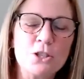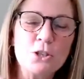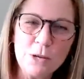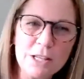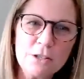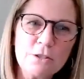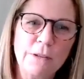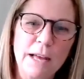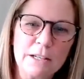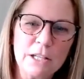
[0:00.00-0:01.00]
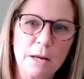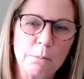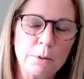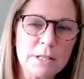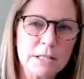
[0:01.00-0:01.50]
Doing those flashlight
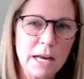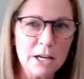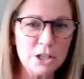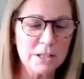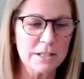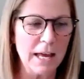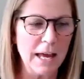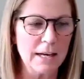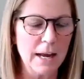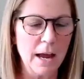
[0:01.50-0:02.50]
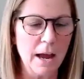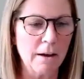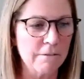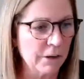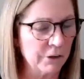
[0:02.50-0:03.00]
presentations that
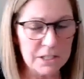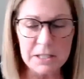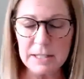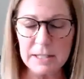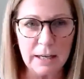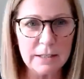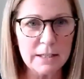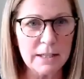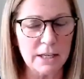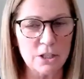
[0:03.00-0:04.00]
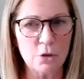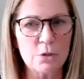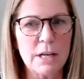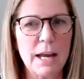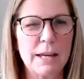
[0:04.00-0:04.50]
are very succinct. They
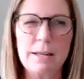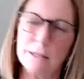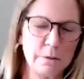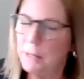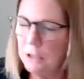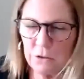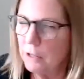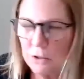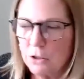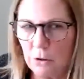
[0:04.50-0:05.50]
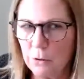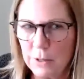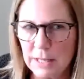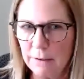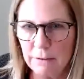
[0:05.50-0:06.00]
don't take, because administrators don't
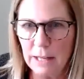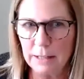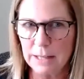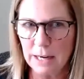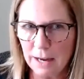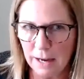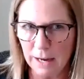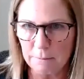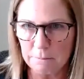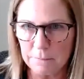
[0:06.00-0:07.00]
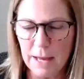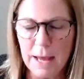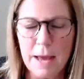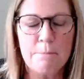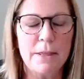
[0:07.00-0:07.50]
always have a lot of time,
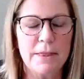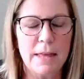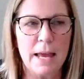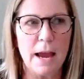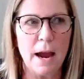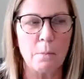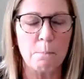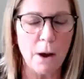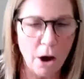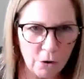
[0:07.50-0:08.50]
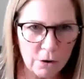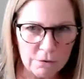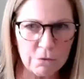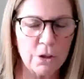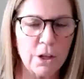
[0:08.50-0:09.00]
but they are
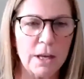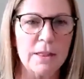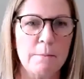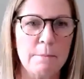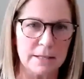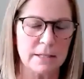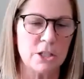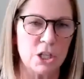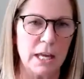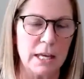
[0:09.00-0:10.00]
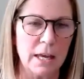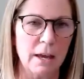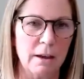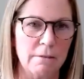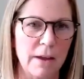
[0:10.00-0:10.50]
powerful in the message they
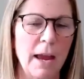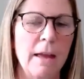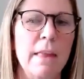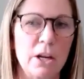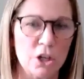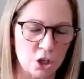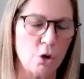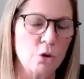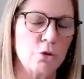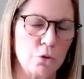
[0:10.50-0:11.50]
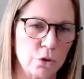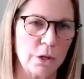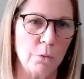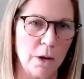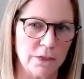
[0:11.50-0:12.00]
give, and they show
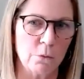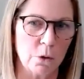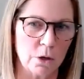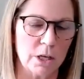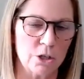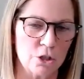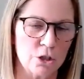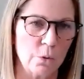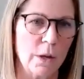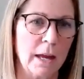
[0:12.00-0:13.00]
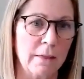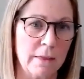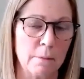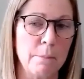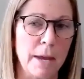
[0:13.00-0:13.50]
truly what the work is you're doing and
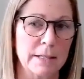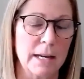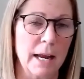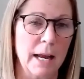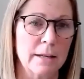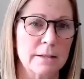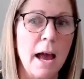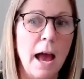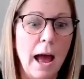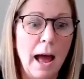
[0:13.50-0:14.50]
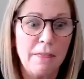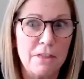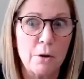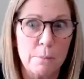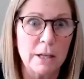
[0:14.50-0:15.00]
the impact it has on
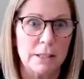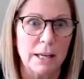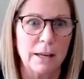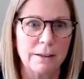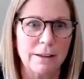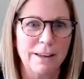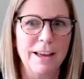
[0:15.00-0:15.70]
their building.